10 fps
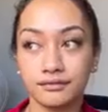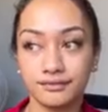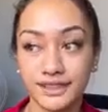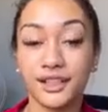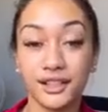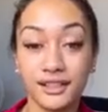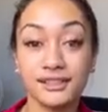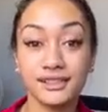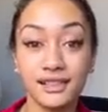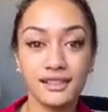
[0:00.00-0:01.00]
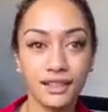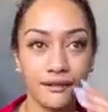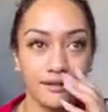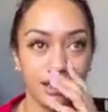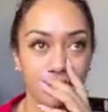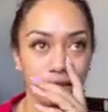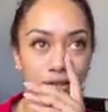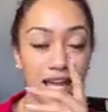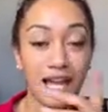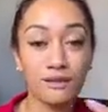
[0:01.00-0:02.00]
incentives
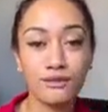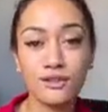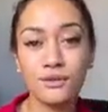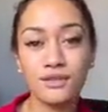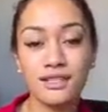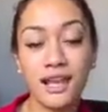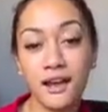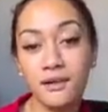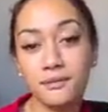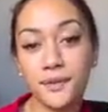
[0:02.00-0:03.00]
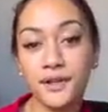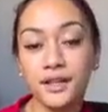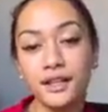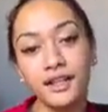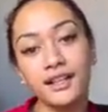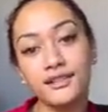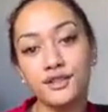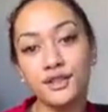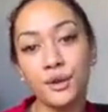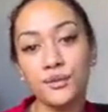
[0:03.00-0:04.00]
to outsource help in
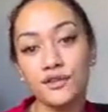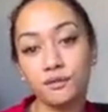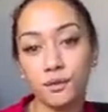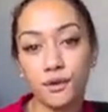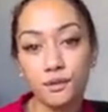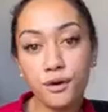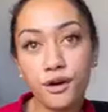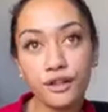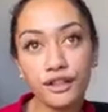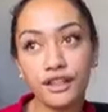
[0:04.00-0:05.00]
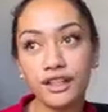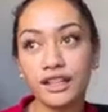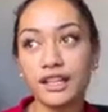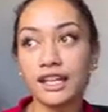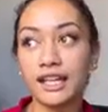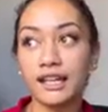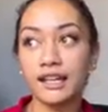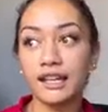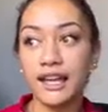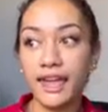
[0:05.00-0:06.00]
terms of woodwork.
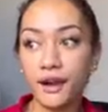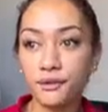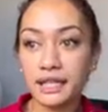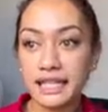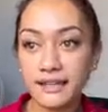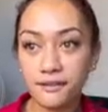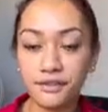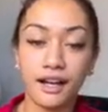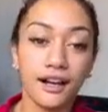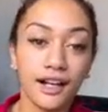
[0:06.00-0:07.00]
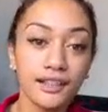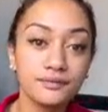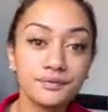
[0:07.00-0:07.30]
However,